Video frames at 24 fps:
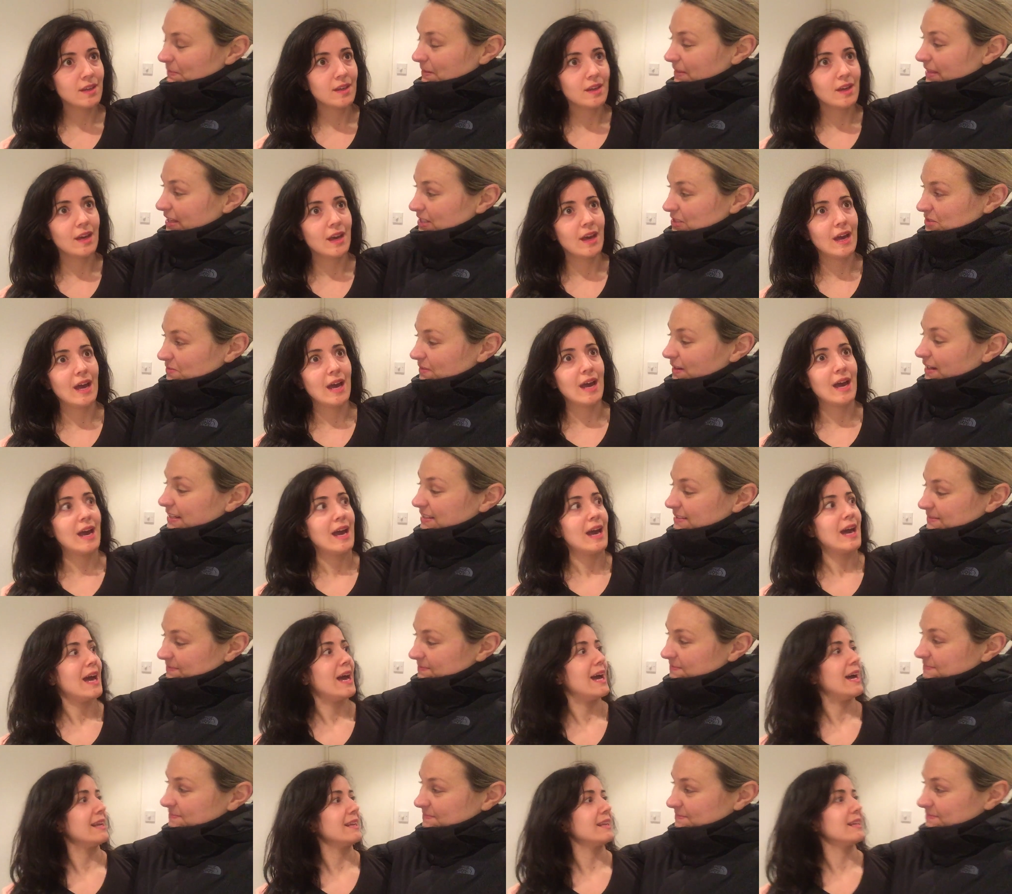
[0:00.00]
Speaker 1: But that's fine.
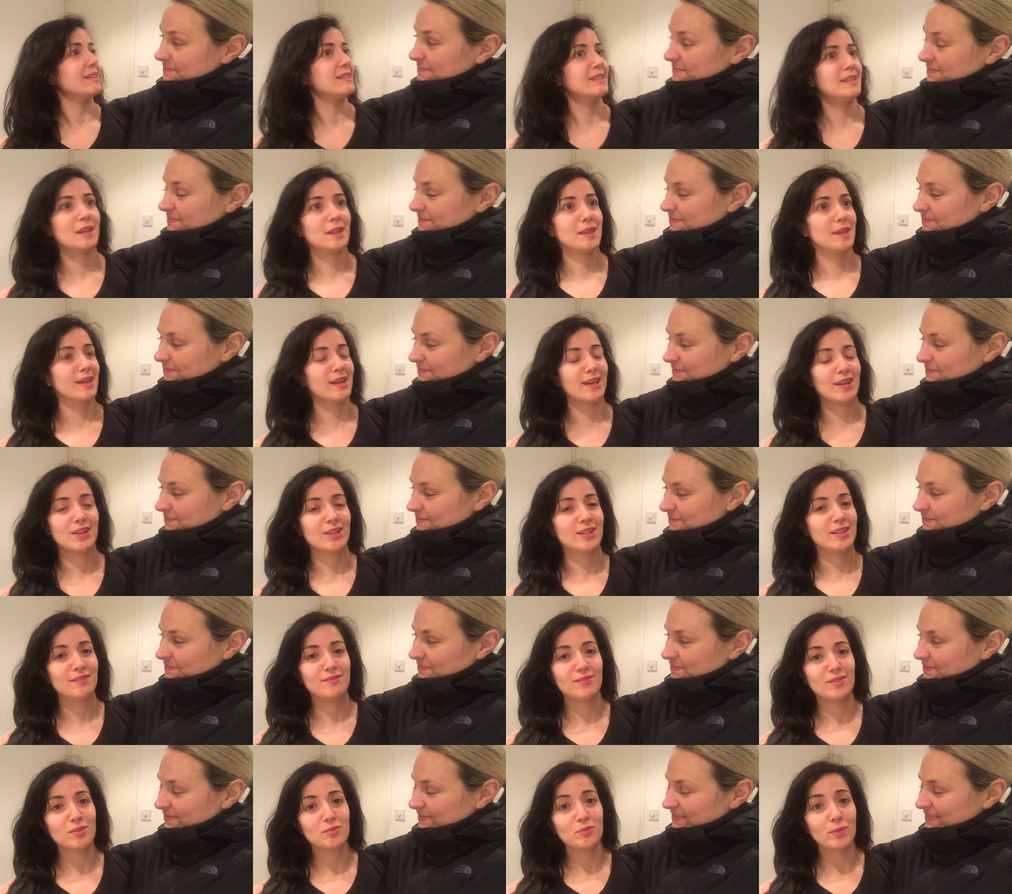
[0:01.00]
And I didn't think I
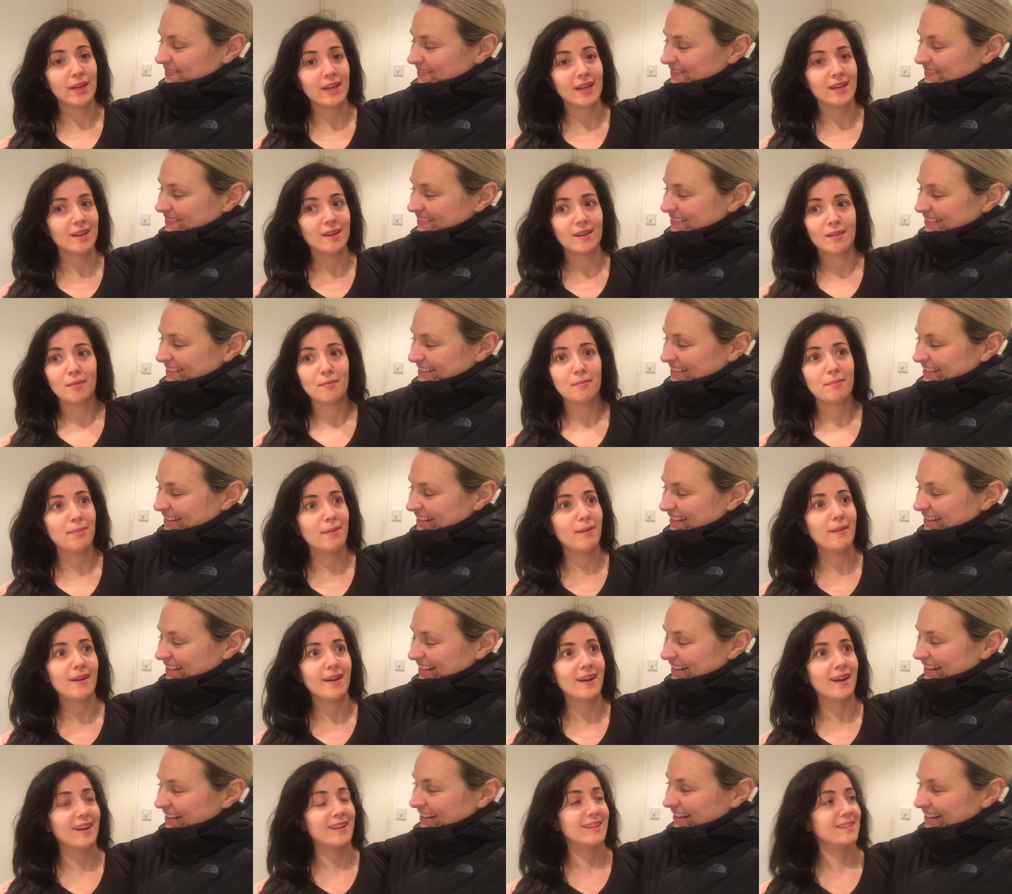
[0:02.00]
could even wake up.
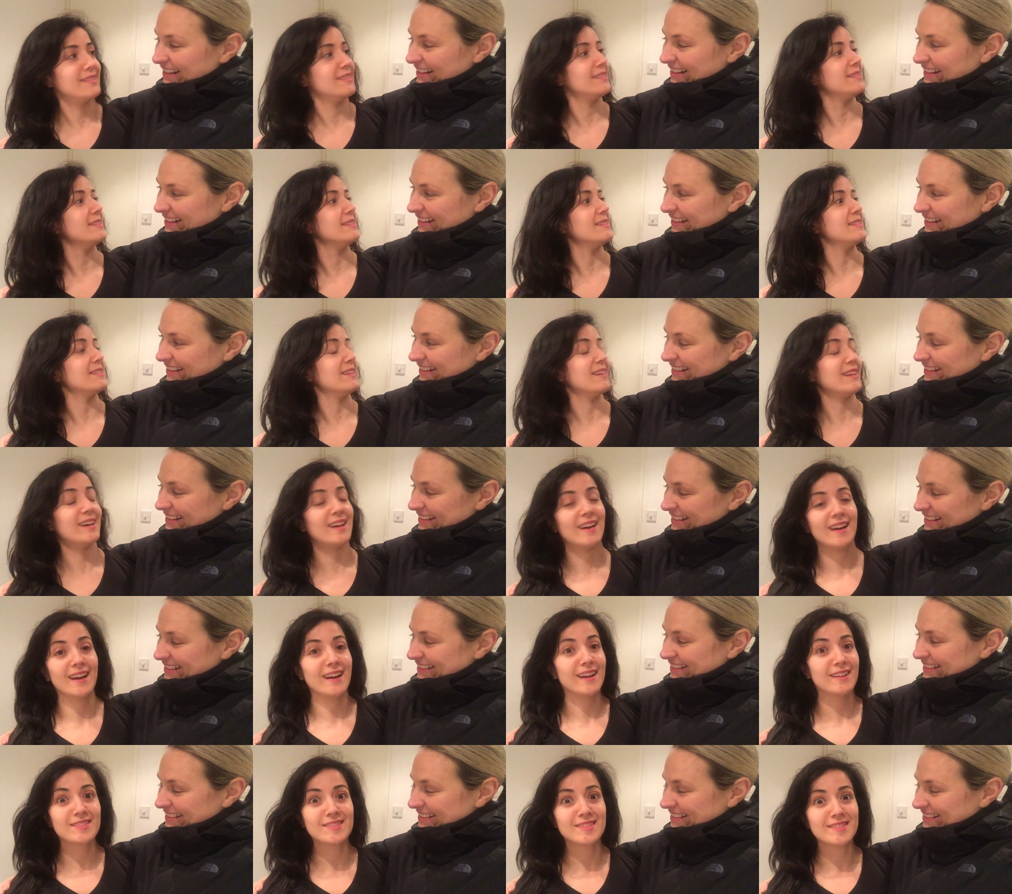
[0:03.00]
Uh -huh. And
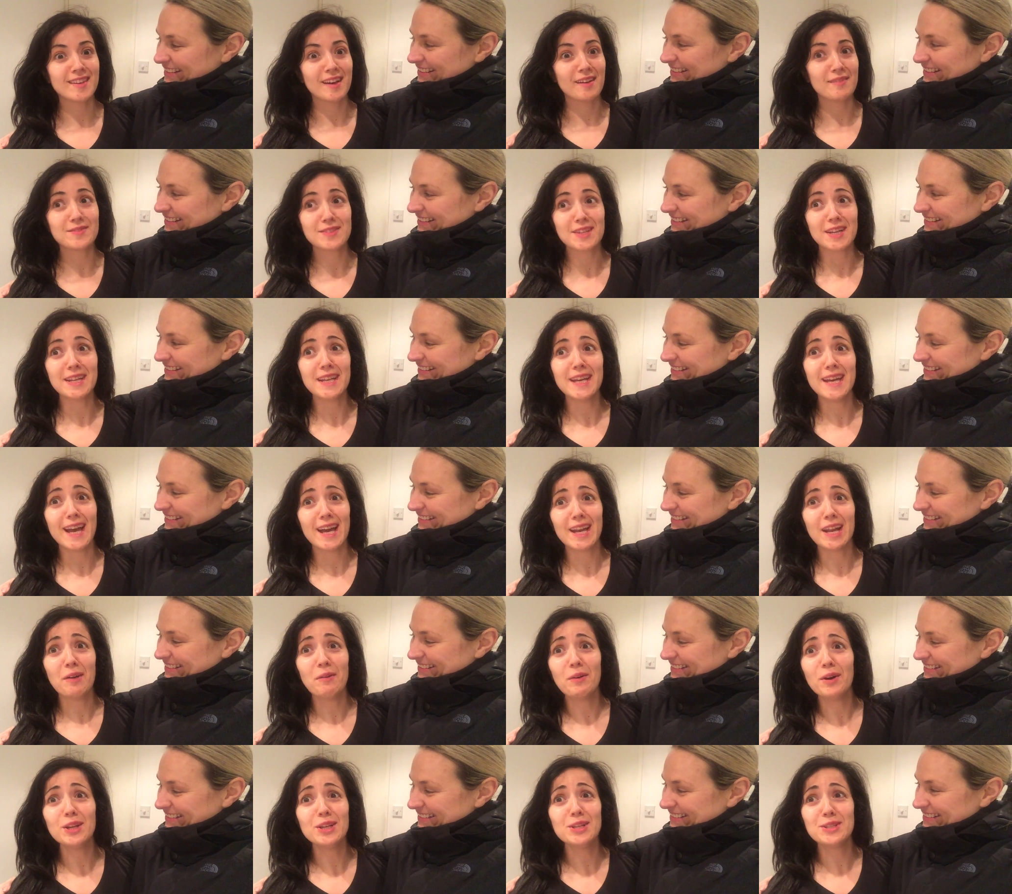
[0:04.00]
I, I've done it, and
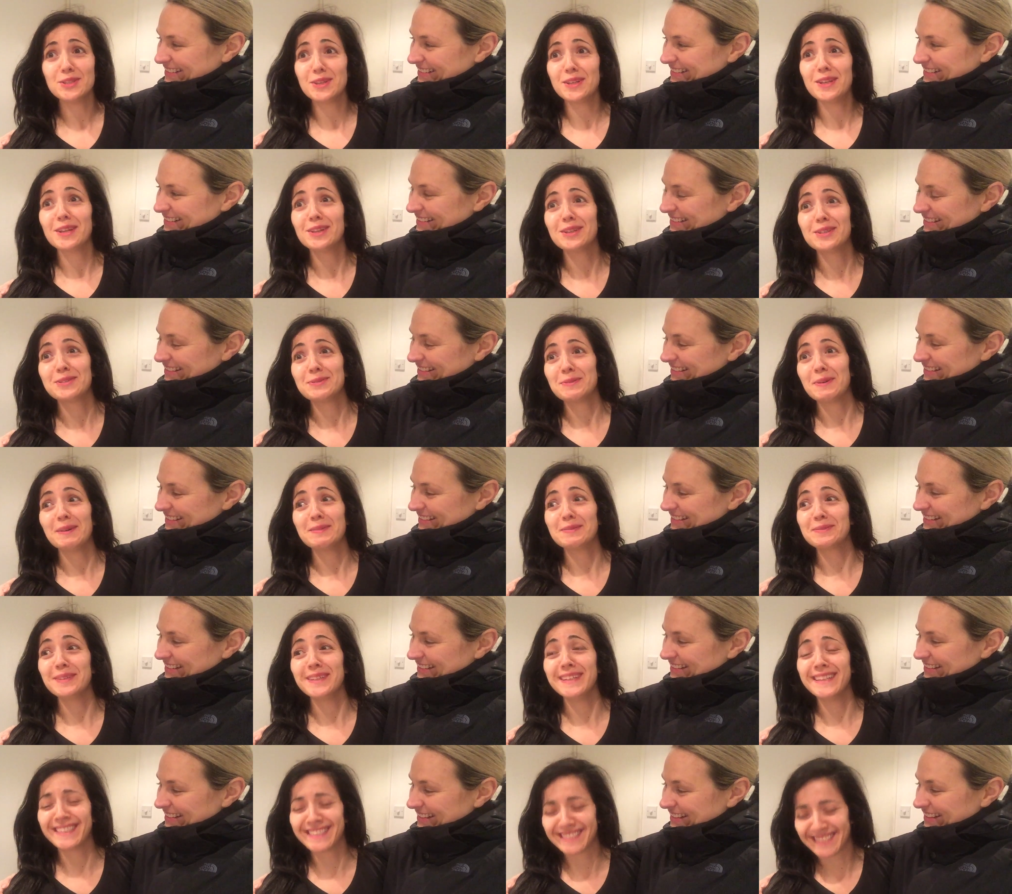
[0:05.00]
I want to do another twelve
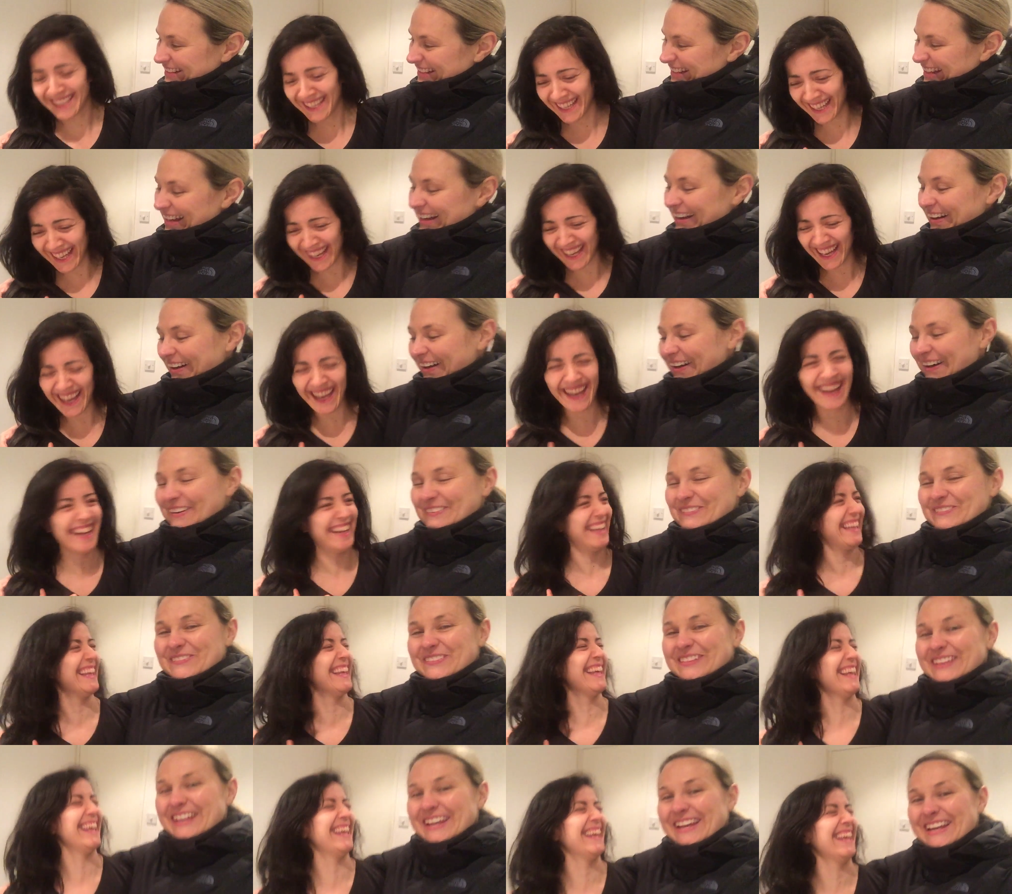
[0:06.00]
weeks. Oh,
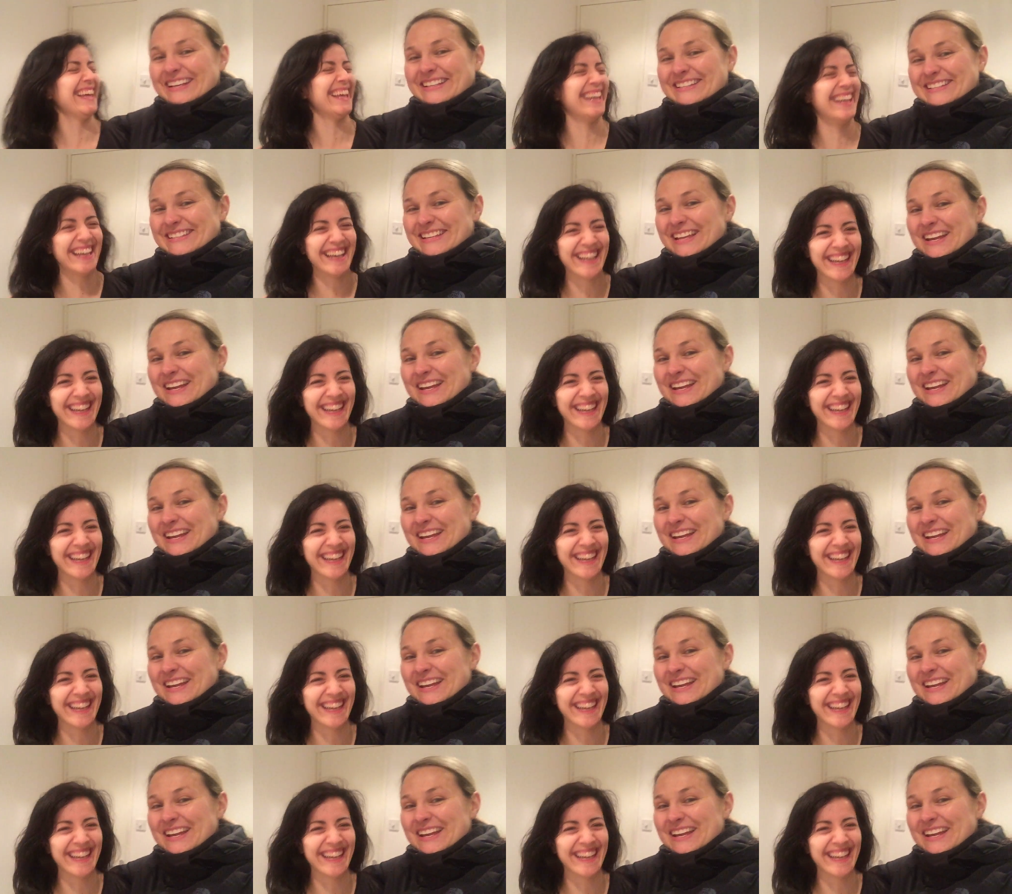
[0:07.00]
please.